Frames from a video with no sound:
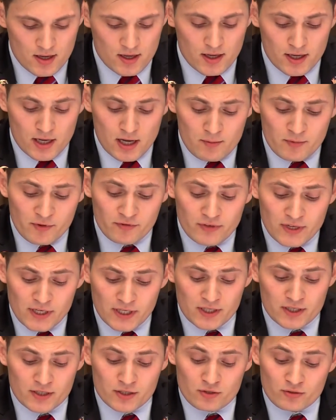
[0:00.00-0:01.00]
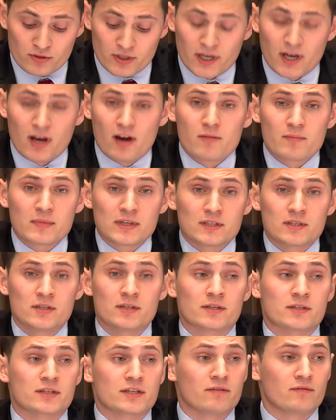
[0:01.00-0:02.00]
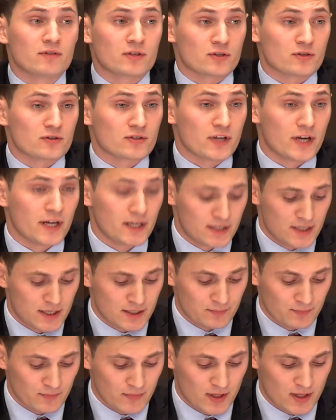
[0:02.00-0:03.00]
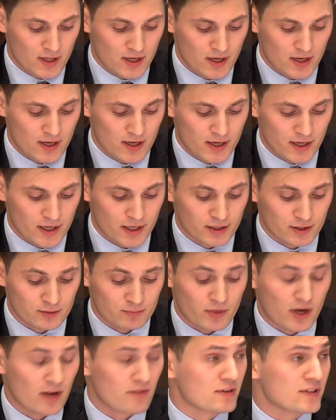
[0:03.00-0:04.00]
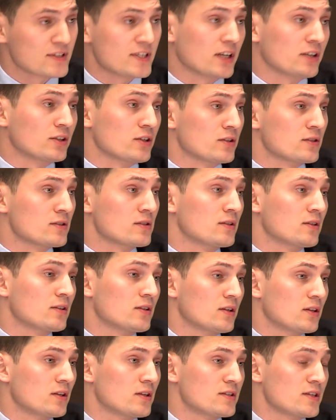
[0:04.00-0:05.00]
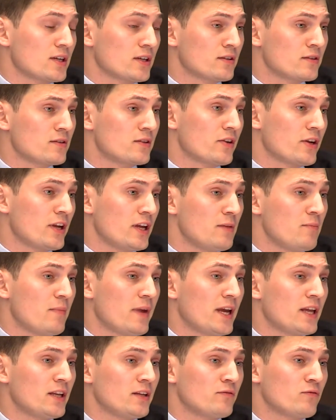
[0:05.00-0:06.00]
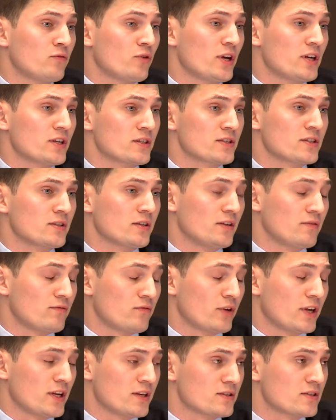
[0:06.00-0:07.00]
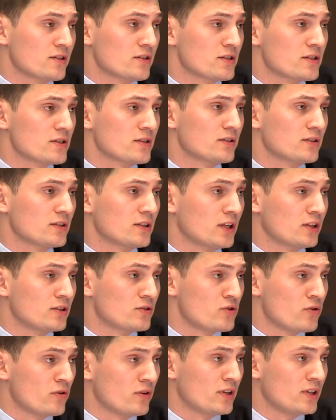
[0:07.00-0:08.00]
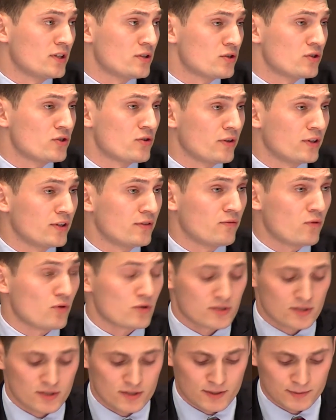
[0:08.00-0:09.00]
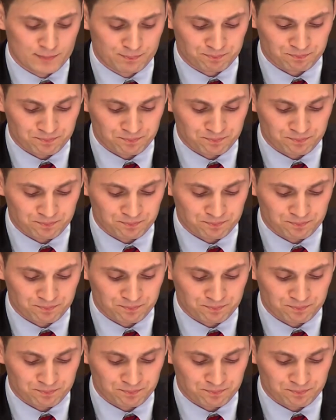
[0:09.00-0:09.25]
And I'm referring here to the government, civil society, and the private sector. There are three main influencers that need to join the forces.